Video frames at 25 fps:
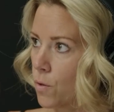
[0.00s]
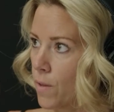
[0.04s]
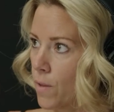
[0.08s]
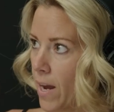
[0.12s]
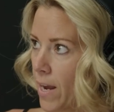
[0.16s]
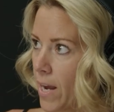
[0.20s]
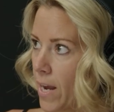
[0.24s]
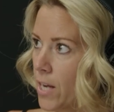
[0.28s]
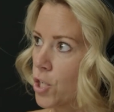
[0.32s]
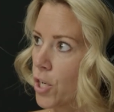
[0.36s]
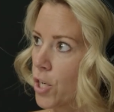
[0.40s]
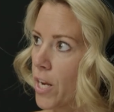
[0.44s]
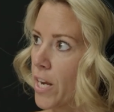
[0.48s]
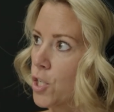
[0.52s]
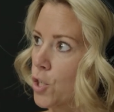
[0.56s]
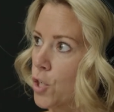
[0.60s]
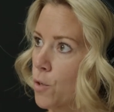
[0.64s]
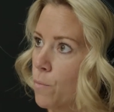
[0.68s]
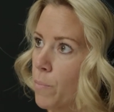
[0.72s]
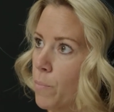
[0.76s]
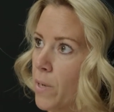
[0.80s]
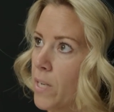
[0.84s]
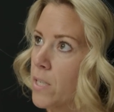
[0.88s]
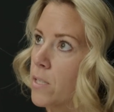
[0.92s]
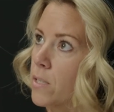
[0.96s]
education
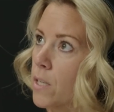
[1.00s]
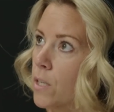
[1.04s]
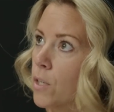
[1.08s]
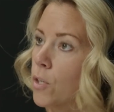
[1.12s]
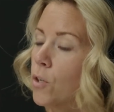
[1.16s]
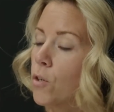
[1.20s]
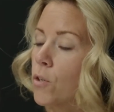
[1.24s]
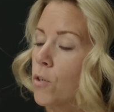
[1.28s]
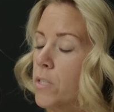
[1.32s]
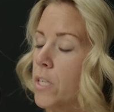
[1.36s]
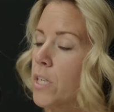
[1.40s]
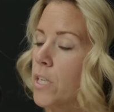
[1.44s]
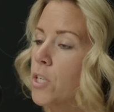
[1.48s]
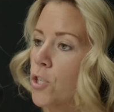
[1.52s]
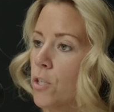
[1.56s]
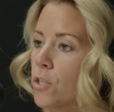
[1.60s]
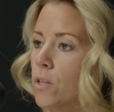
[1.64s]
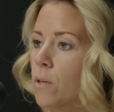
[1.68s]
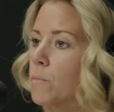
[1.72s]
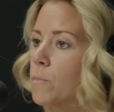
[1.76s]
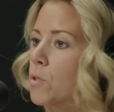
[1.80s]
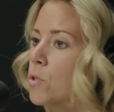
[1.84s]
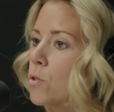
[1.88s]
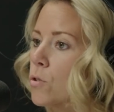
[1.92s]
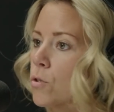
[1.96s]
piece that you're teaching
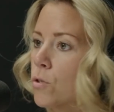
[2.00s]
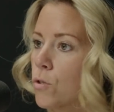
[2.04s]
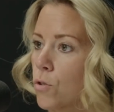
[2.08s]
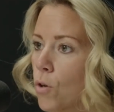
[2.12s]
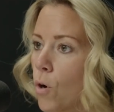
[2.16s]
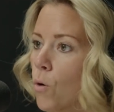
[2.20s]
them is so